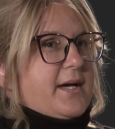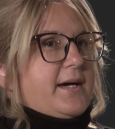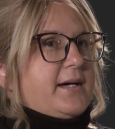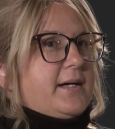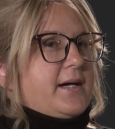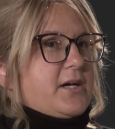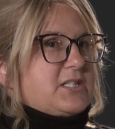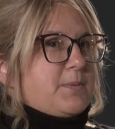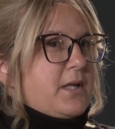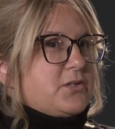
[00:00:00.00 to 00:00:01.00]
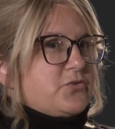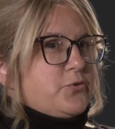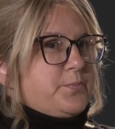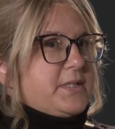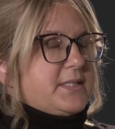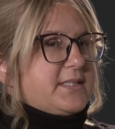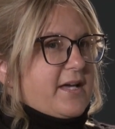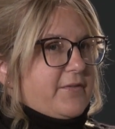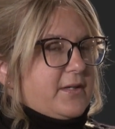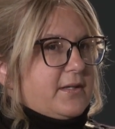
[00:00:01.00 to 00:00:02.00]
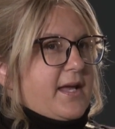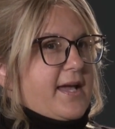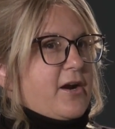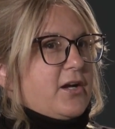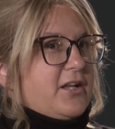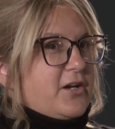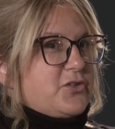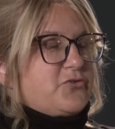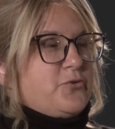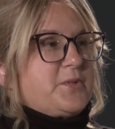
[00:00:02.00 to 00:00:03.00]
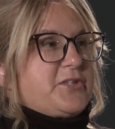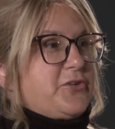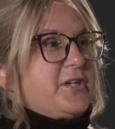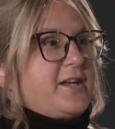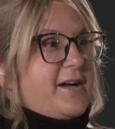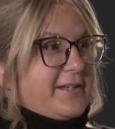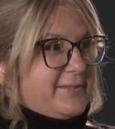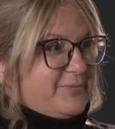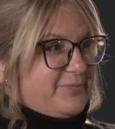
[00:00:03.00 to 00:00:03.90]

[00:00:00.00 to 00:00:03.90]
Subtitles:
Our smallest group is 7 and our largest group is 39.